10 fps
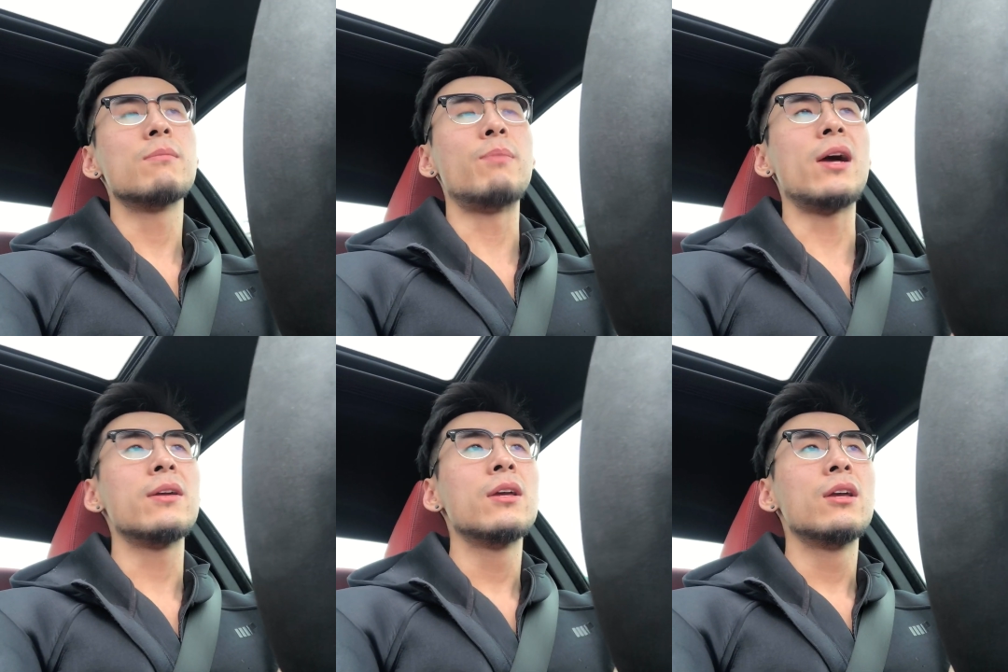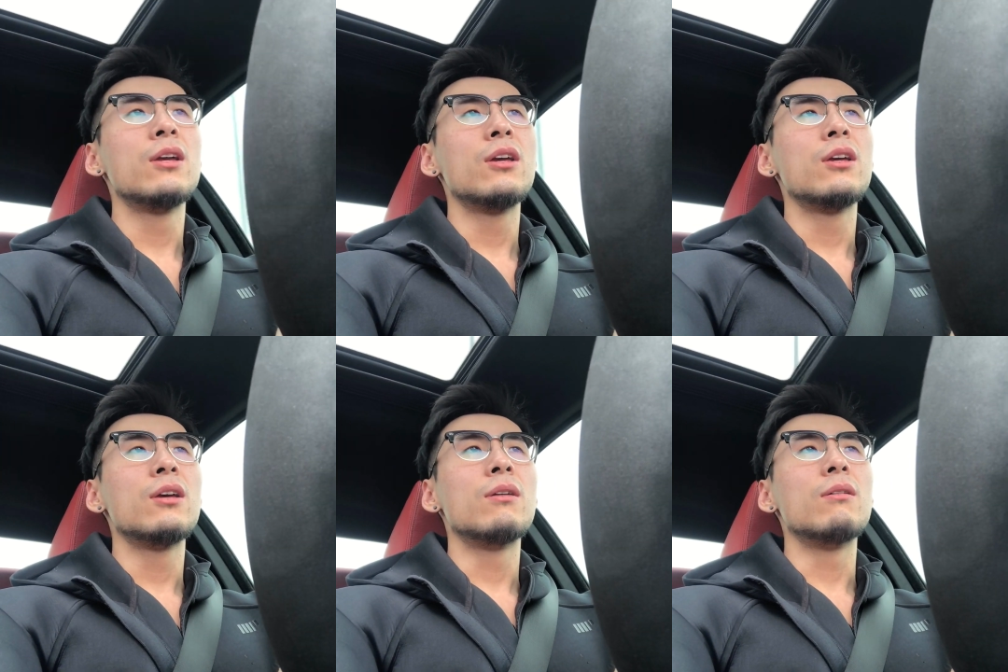But
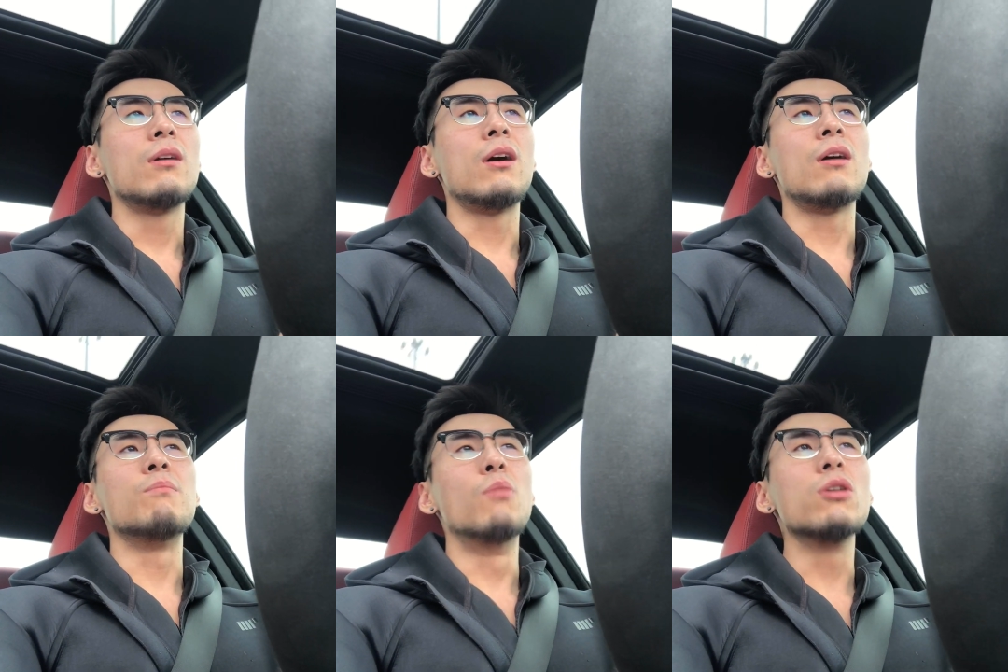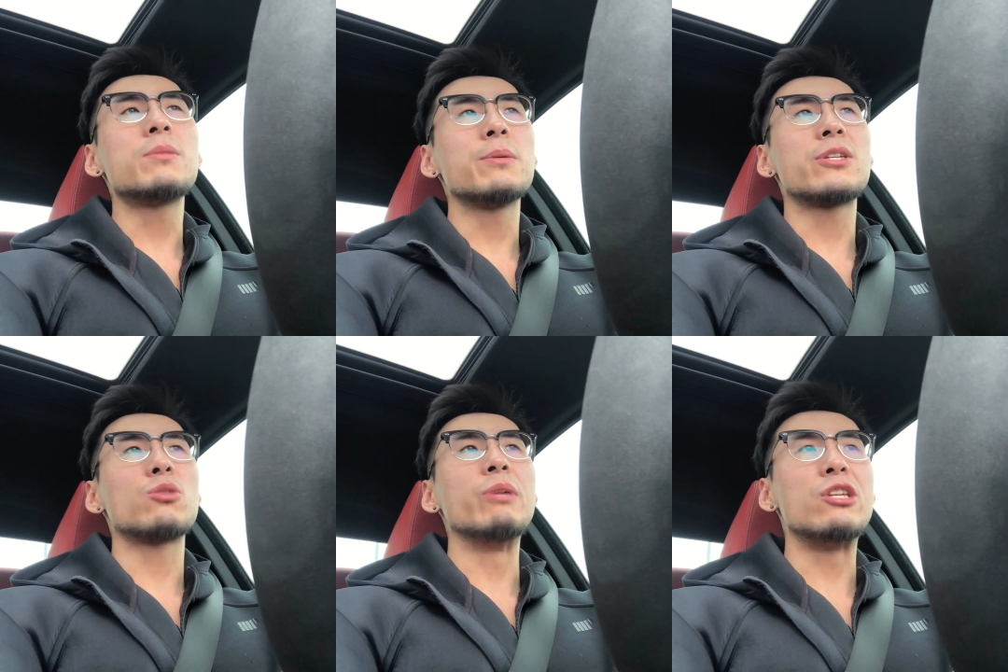most people
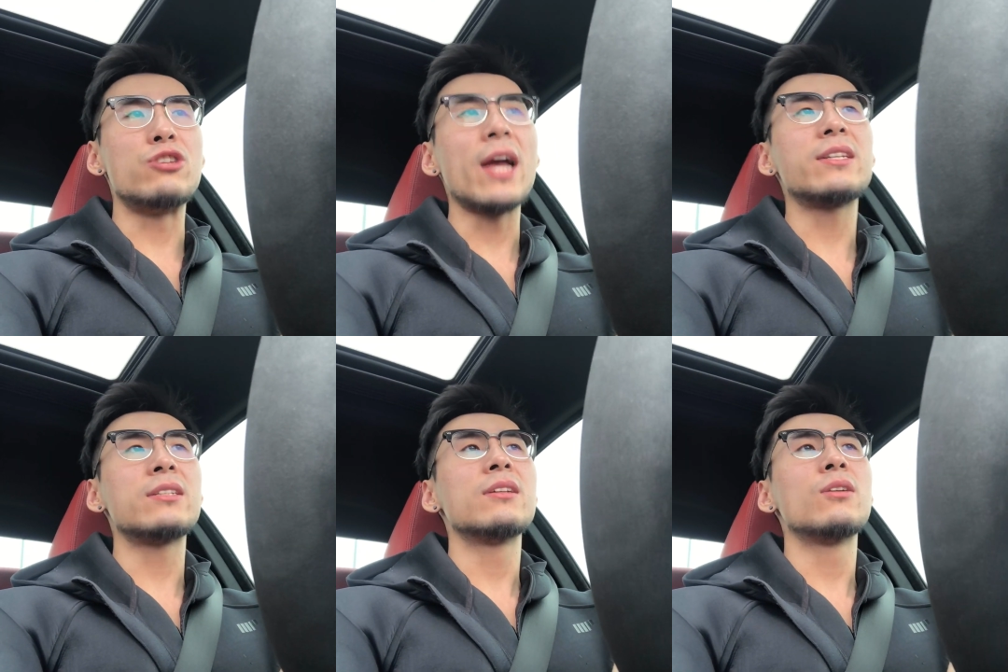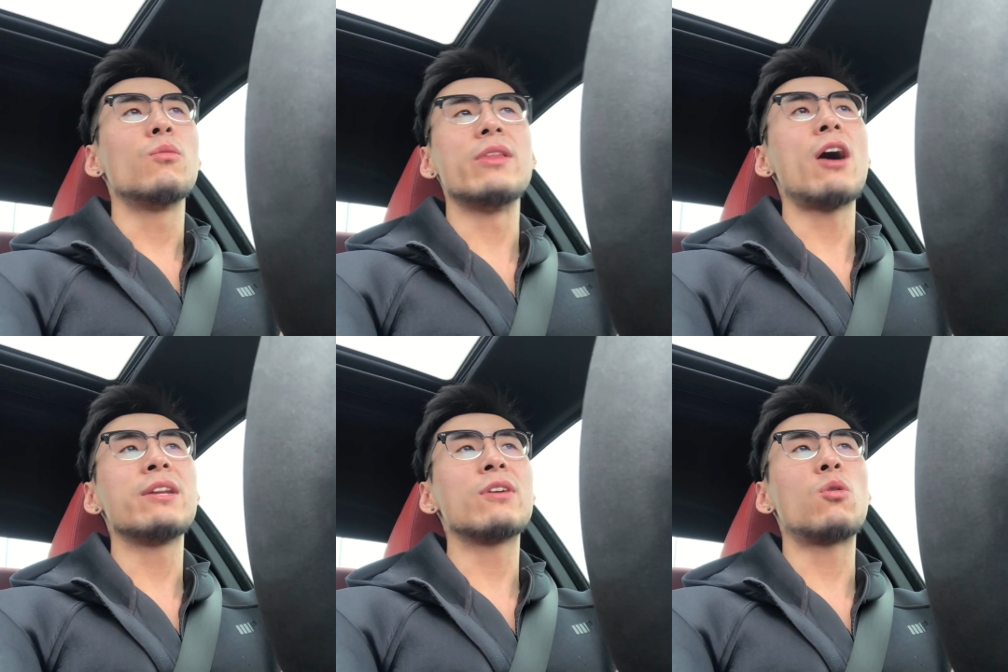just reject
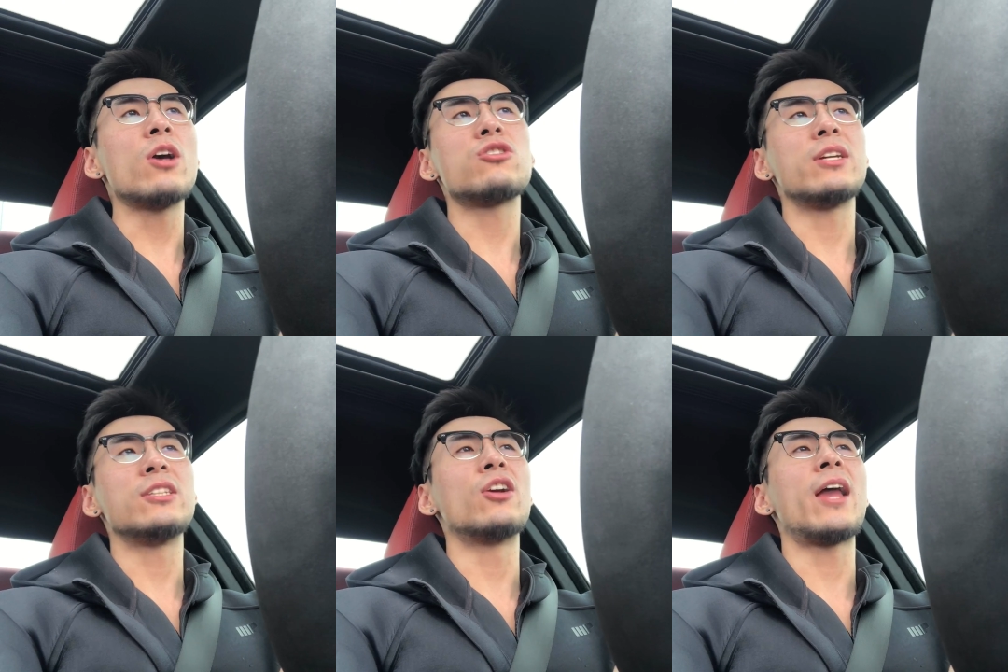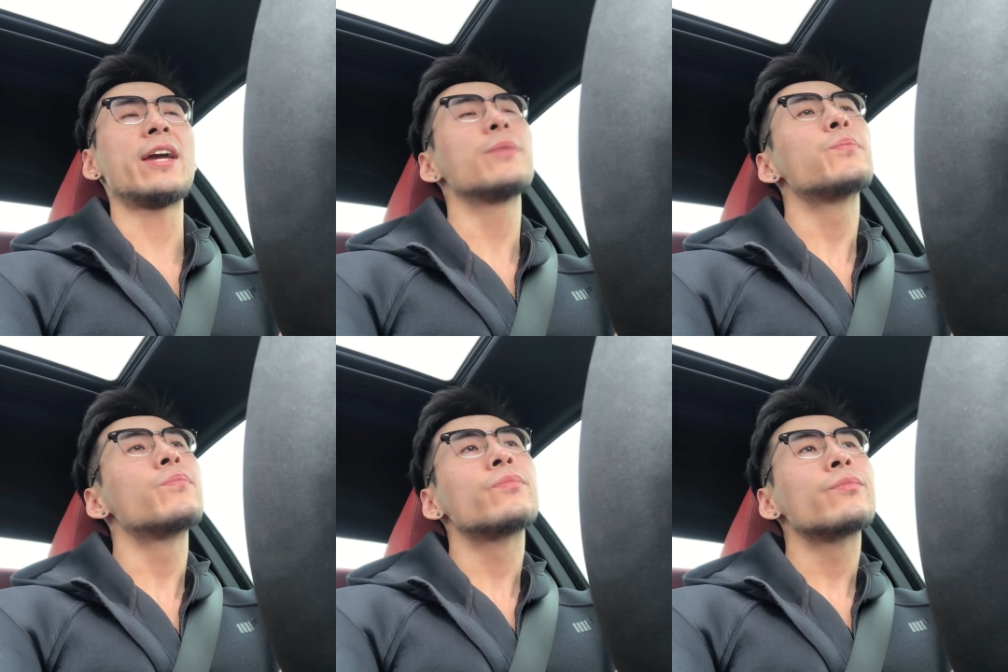without even questioning. They're like,
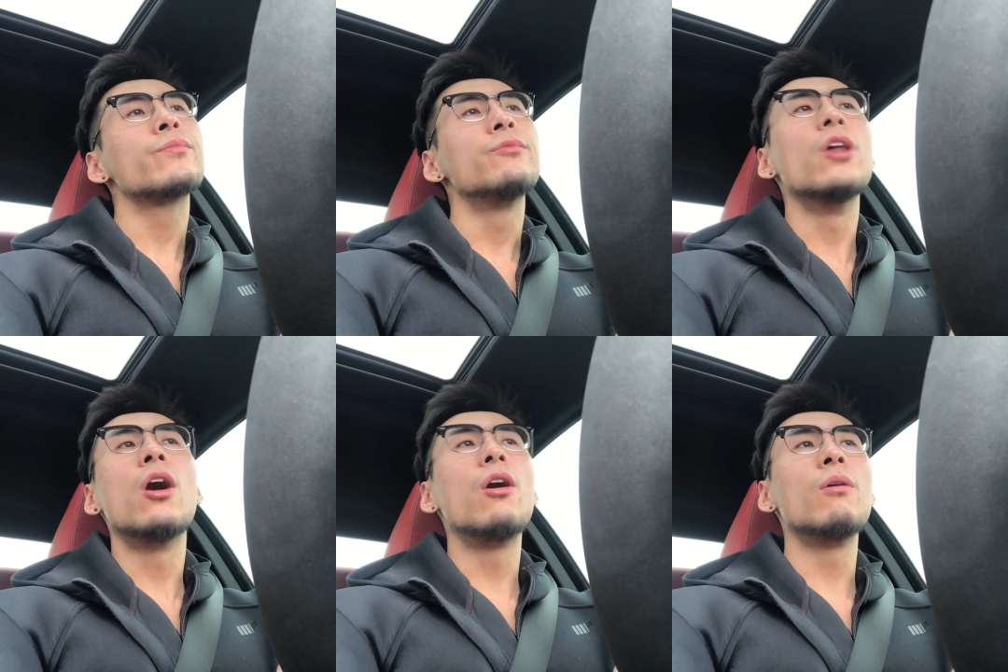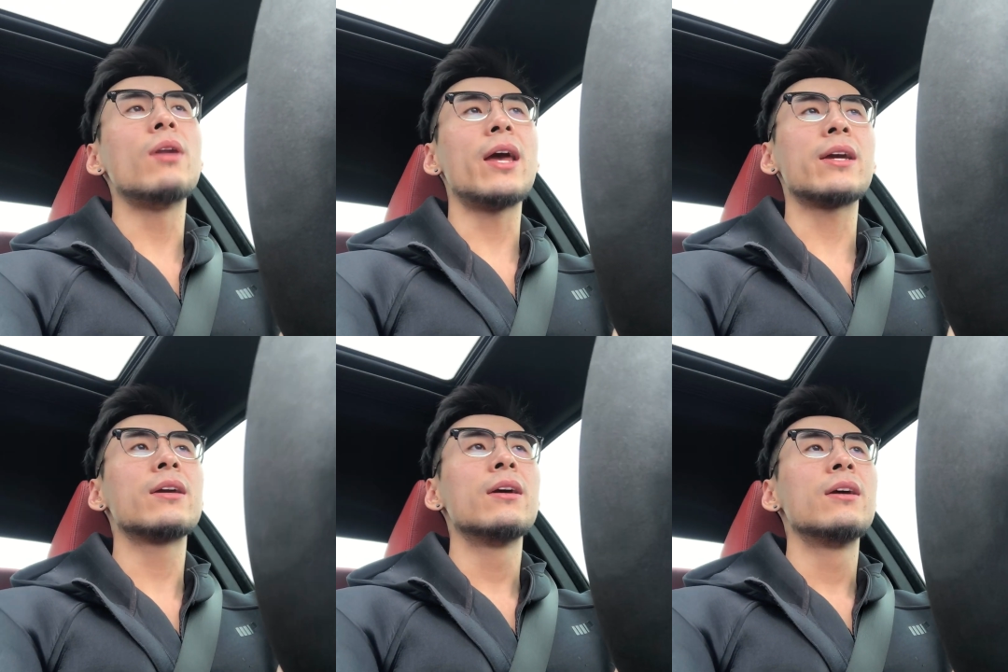no, like,
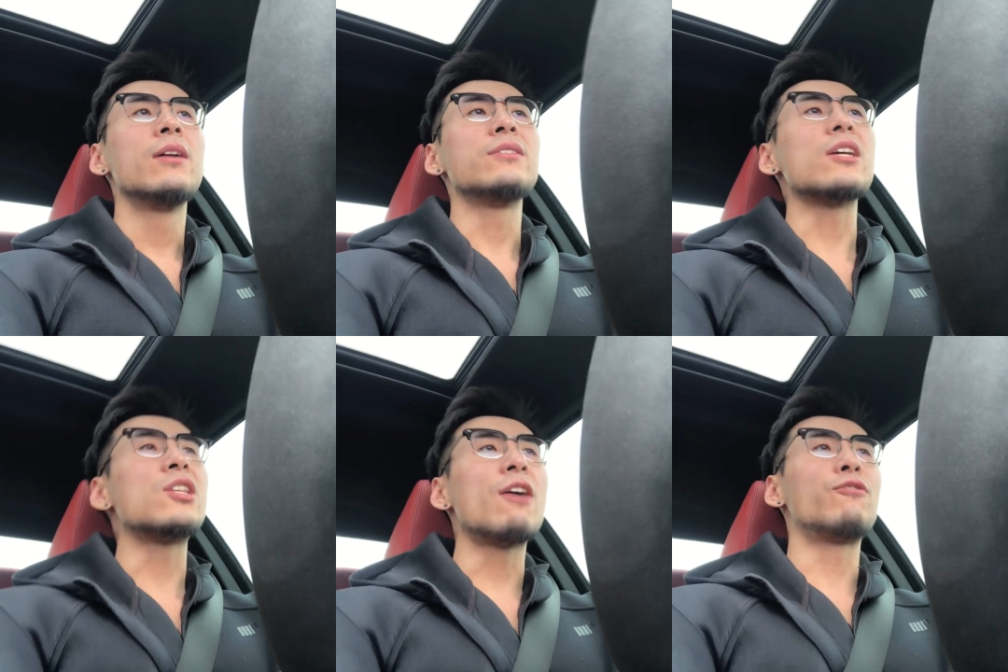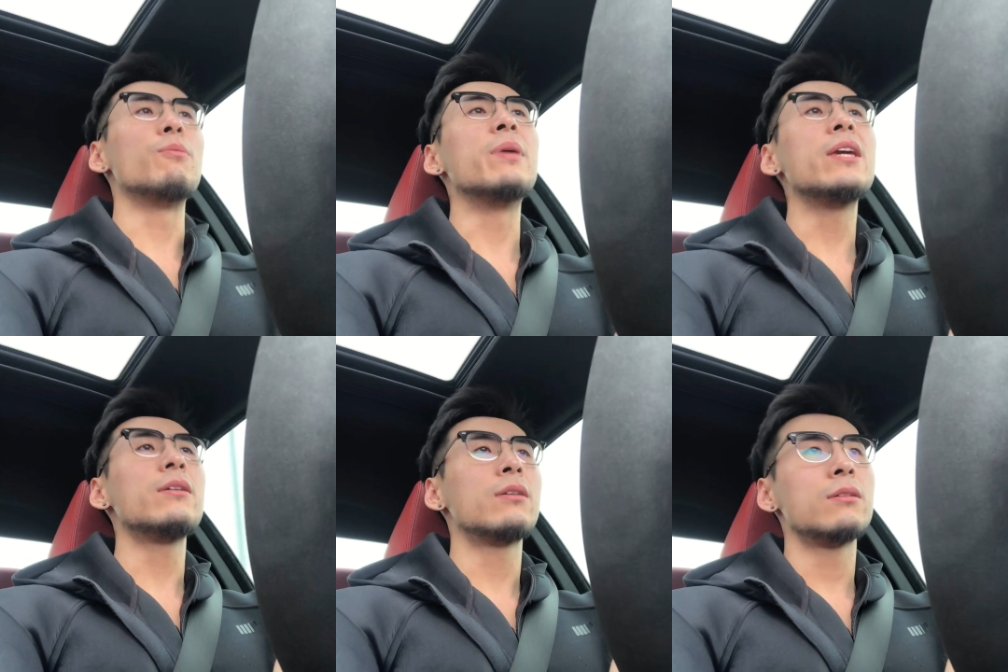that's not for me.